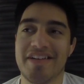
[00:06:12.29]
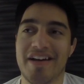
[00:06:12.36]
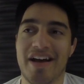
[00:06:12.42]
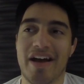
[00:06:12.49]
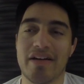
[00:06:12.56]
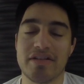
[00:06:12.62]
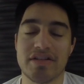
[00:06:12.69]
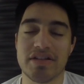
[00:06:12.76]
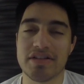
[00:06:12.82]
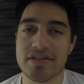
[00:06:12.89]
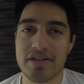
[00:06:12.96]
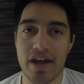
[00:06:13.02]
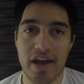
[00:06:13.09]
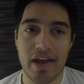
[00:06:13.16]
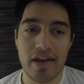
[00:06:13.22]
I was
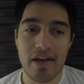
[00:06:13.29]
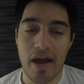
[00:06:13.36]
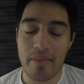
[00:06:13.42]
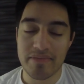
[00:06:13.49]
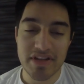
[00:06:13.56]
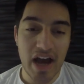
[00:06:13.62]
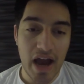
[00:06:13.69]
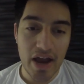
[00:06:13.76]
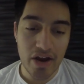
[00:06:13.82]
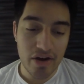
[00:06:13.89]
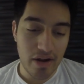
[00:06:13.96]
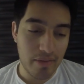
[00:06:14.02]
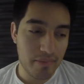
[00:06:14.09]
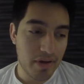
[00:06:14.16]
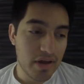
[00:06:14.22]
just like, I'm
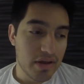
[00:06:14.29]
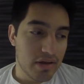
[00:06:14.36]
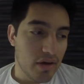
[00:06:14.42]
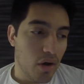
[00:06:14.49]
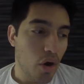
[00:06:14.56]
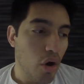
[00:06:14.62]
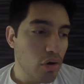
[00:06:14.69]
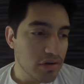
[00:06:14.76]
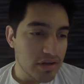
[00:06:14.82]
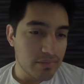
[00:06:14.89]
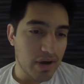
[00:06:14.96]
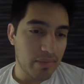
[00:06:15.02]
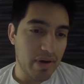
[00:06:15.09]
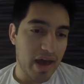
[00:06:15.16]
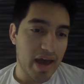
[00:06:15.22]
tired, I'm holding
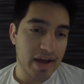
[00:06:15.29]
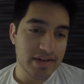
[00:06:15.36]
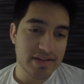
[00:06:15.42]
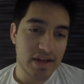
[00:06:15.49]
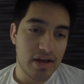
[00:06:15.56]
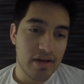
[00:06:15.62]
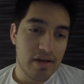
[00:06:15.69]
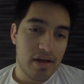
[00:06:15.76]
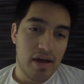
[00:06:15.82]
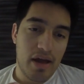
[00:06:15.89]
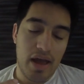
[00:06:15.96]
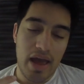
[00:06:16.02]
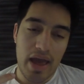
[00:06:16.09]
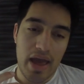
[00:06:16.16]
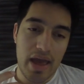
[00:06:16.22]
my bags,
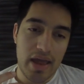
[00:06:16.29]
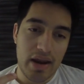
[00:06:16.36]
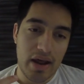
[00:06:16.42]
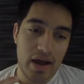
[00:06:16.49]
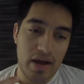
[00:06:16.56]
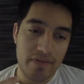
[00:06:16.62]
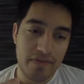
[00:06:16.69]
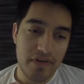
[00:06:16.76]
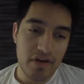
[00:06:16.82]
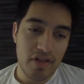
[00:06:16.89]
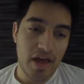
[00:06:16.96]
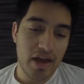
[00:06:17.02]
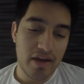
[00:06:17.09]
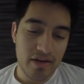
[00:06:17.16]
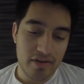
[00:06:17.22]
and I feel
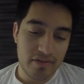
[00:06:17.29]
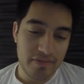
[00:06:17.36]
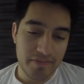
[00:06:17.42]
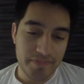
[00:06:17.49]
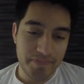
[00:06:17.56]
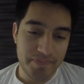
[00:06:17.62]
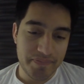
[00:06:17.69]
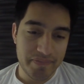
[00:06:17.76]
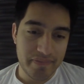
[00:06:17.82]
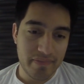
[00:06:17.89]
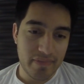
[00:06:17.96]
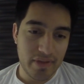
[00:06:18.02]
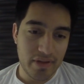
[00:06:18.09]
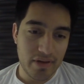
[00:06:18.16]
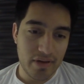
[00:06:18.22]
like
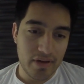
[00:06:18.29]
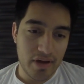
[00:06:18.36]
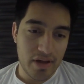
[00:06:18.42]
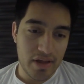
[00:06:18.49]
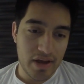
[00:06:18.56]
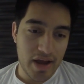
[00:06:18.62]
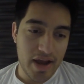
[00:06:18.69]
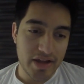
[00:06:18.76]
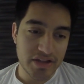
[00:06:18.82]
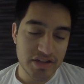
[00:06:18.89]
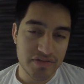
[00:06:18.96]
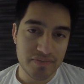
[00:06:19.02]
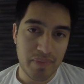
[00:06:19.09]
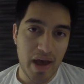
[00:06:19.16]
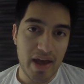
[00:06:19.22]
I could
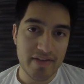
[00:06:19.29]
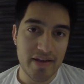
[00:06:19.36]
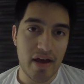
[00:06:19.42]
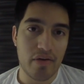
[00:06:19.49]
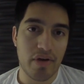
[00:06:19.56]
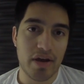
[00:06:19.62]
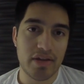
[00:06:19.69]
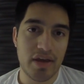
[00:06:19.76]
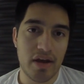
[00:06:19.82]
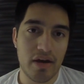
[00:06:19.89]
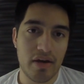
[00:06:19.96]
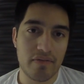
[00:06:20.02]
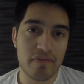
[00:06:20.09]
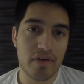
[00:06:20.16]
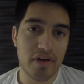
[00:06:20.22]
just pass out right
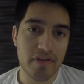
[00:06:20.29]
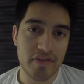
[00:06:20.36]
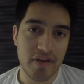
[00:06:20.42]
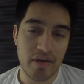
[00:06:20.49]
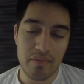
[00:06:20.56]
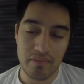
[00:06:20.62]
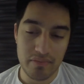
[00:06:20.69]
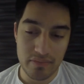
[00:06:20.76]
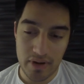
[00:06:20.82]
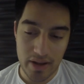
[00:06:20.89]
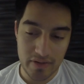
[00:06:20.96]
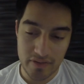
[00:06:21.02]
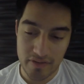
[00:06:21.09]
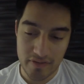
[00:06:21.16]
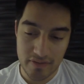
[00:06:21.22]
there and fall asleep
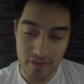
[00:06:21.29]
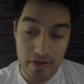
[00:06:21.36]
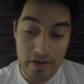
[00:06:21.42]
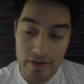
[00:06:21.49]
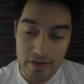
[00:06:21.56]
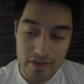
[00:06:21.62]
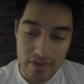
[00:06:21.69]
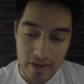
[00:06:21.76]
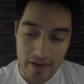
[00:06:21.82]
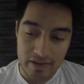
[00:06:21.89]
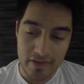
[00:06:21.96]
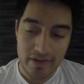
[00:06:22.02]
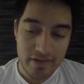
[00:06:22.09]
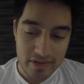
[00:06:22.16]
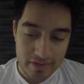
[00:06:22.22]
and just like
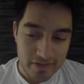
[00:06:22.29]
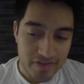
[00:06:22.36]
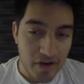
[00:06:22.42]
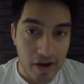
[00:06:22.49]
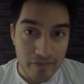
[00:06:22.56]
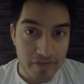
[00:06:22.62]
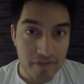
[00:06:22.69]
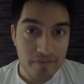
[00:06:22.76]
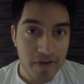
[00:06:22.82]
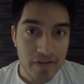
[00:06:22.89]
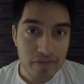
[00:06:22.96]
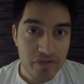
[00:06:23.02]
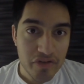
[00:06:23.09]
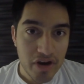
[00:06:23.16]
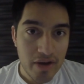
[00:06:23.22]
start having some
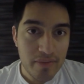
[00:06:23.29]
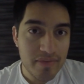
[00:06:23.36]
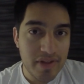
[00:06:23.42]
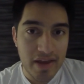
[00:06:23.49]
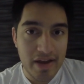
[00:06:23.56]
fever dreams.